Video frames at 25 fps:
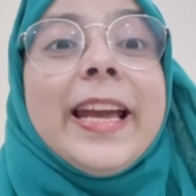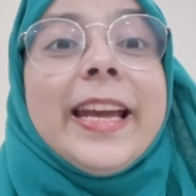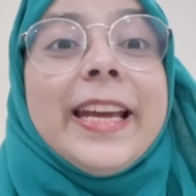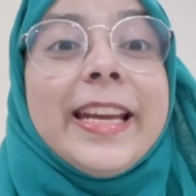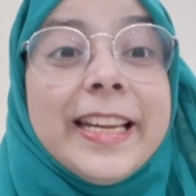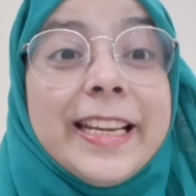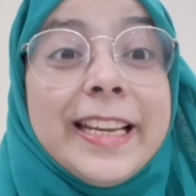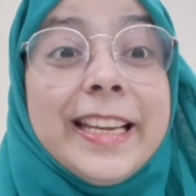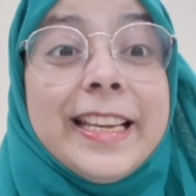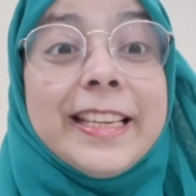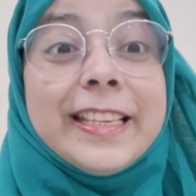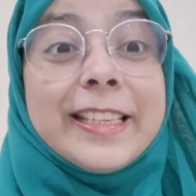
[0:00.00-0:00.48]

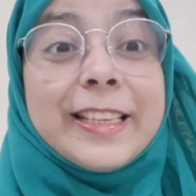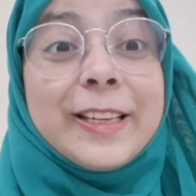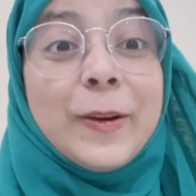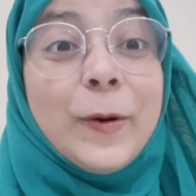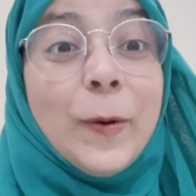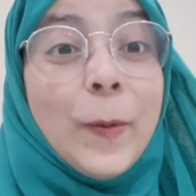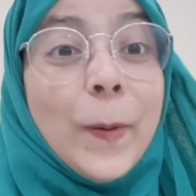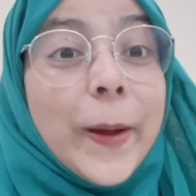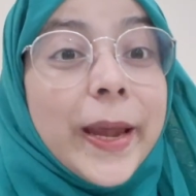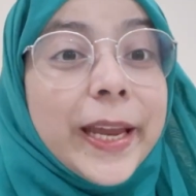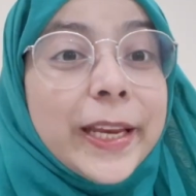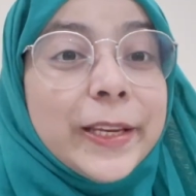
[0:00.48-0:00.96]
is
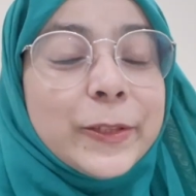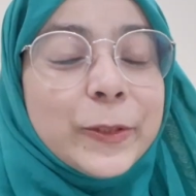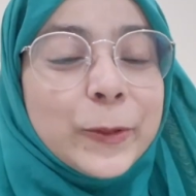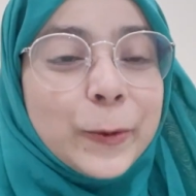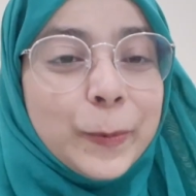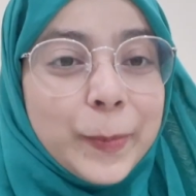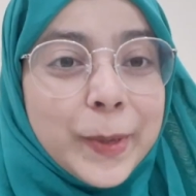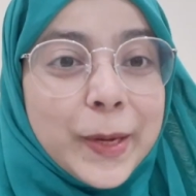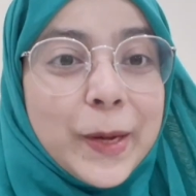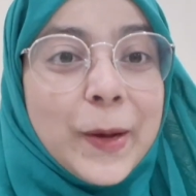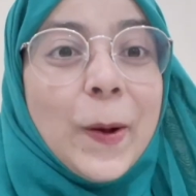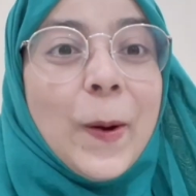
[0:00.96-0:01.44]
going to
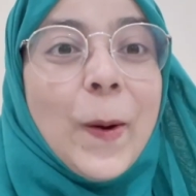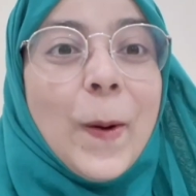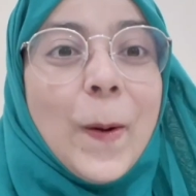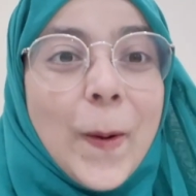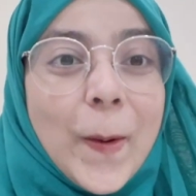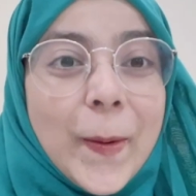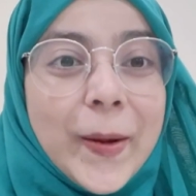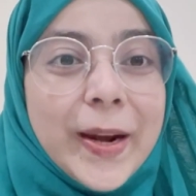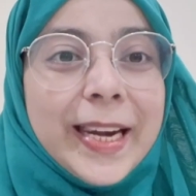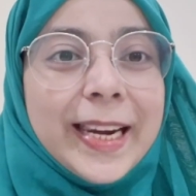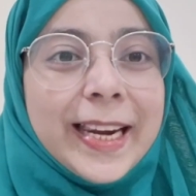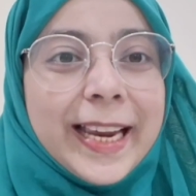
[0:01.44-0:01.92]
be
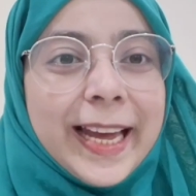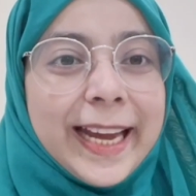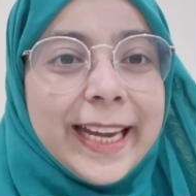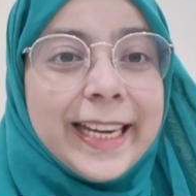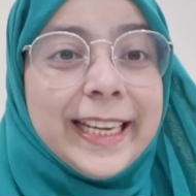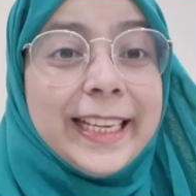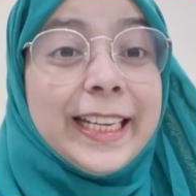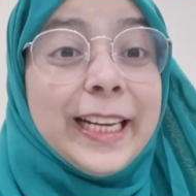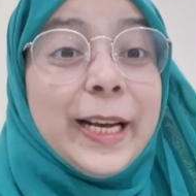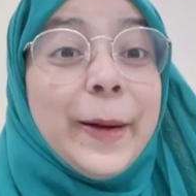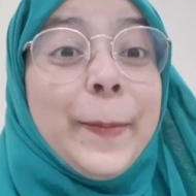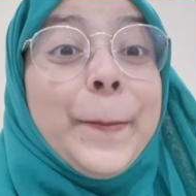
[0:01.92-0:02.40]

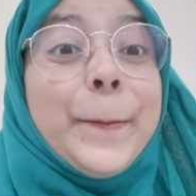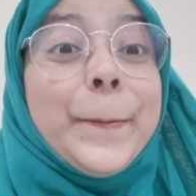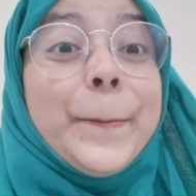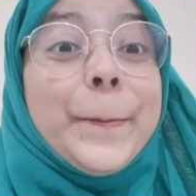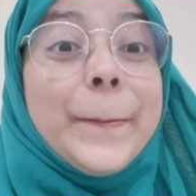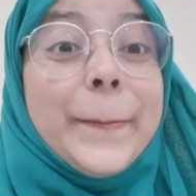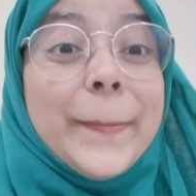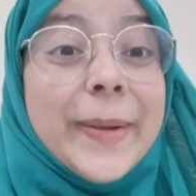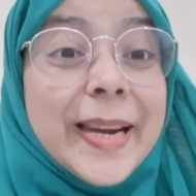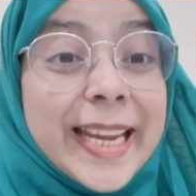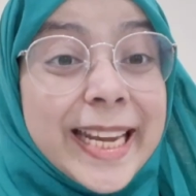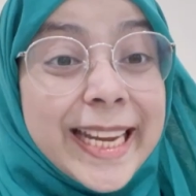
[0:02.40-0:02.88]
online
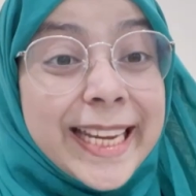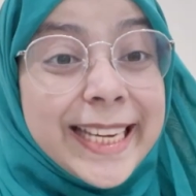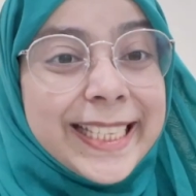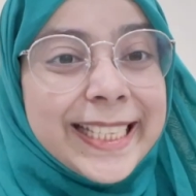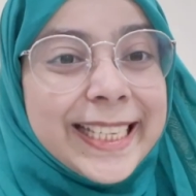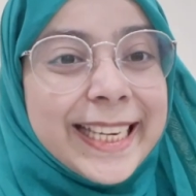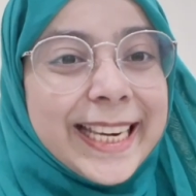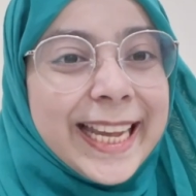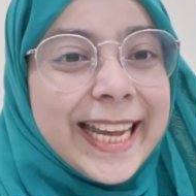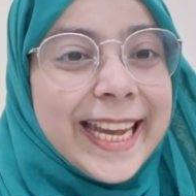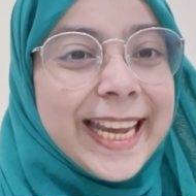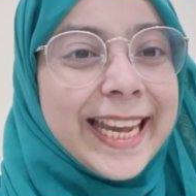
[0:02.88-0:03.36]

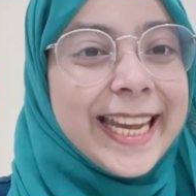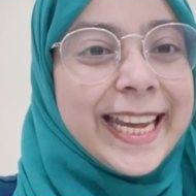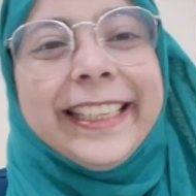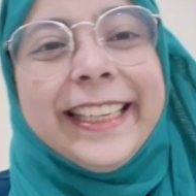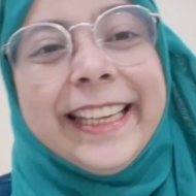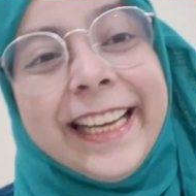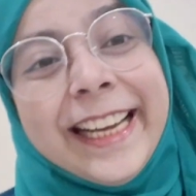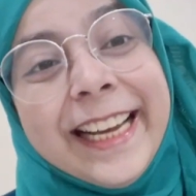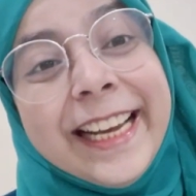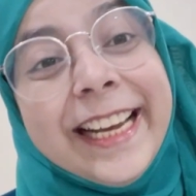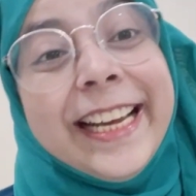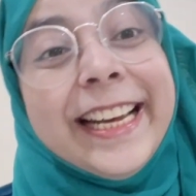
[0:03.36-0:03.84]
completely.
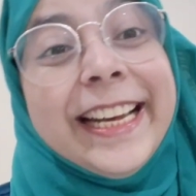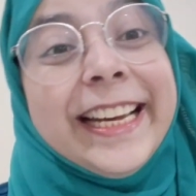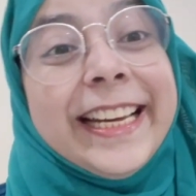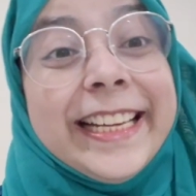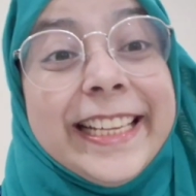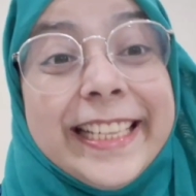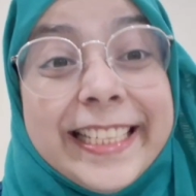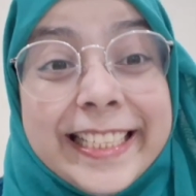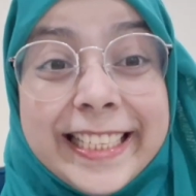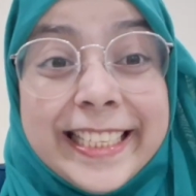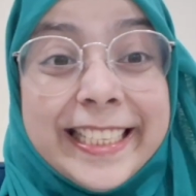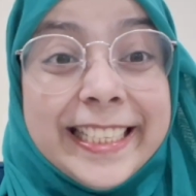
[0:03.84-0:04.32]

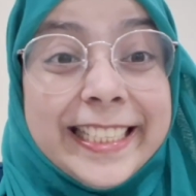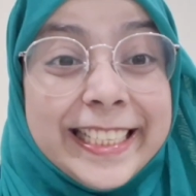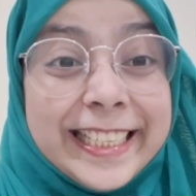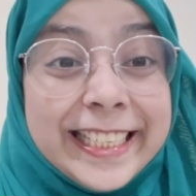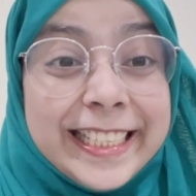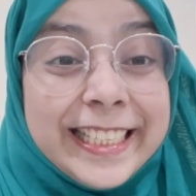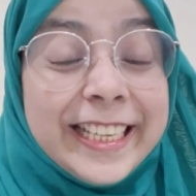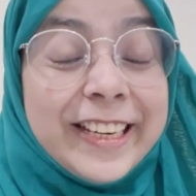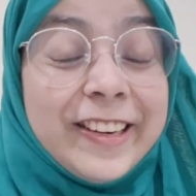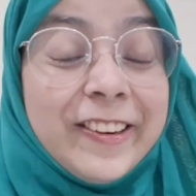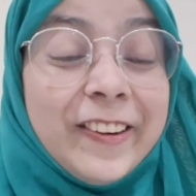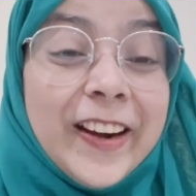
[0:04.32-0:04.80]
Isn't
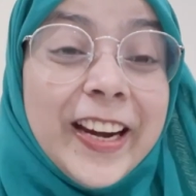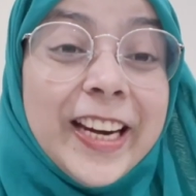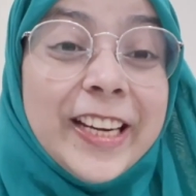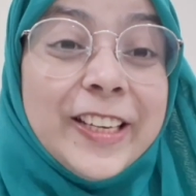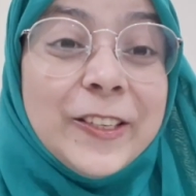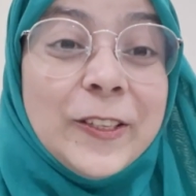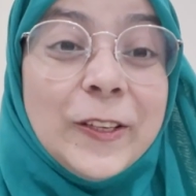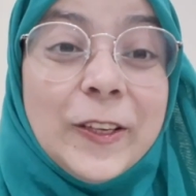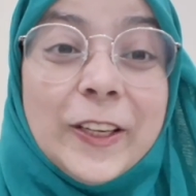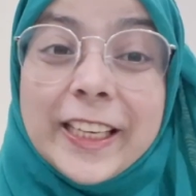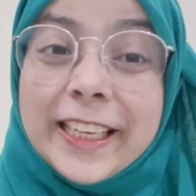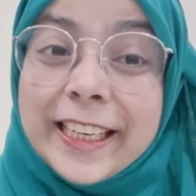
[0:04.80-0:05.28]
it great
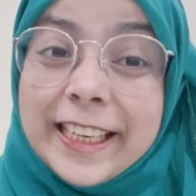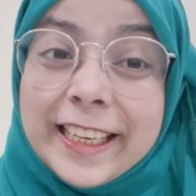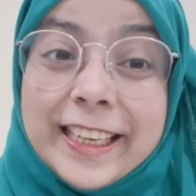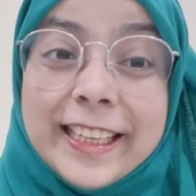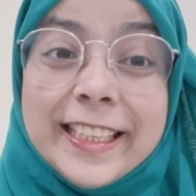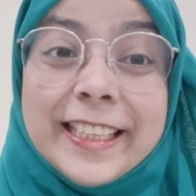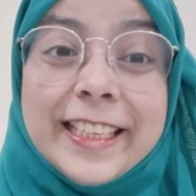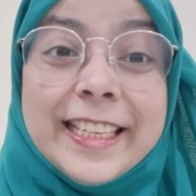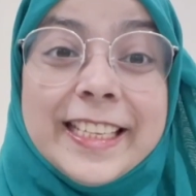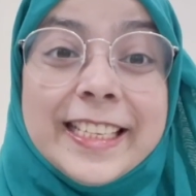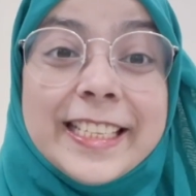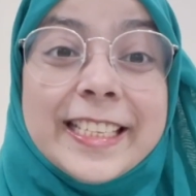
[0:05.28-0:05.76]
to hear
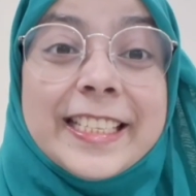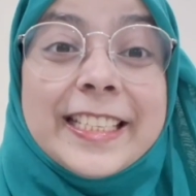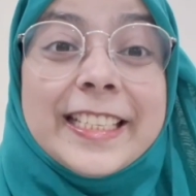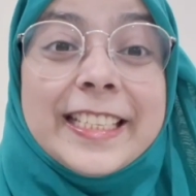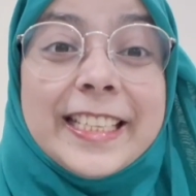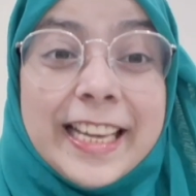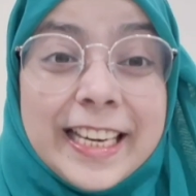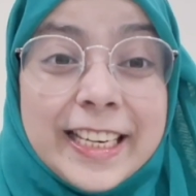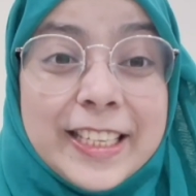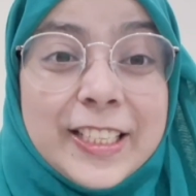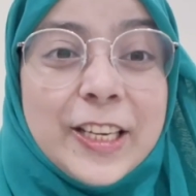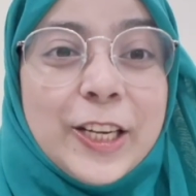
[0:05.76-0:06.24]
this?
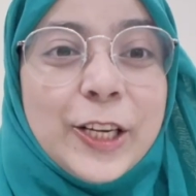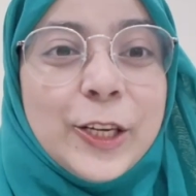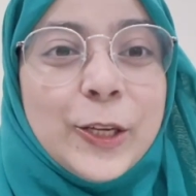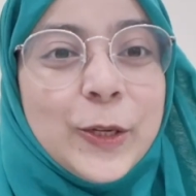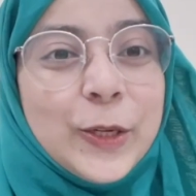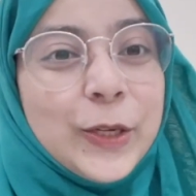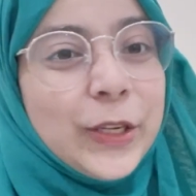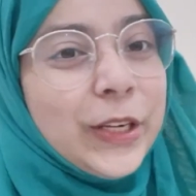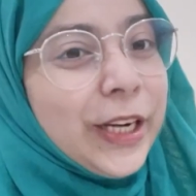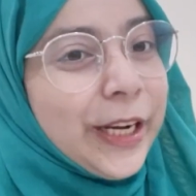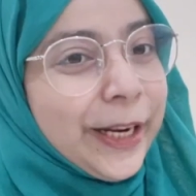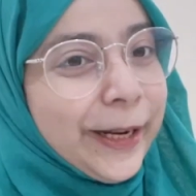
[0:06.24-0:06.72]
Such a
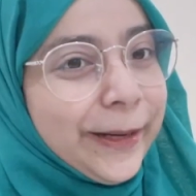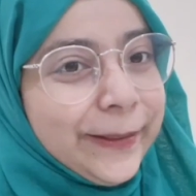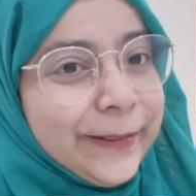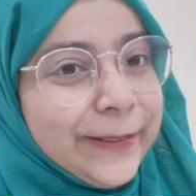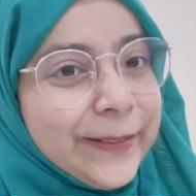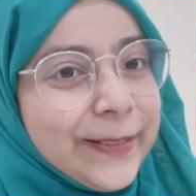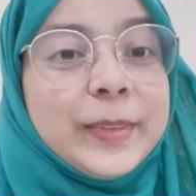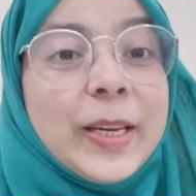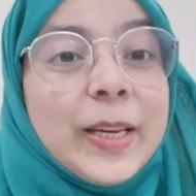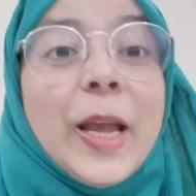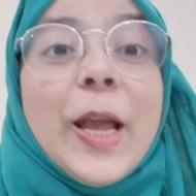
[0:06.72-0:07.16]
good news.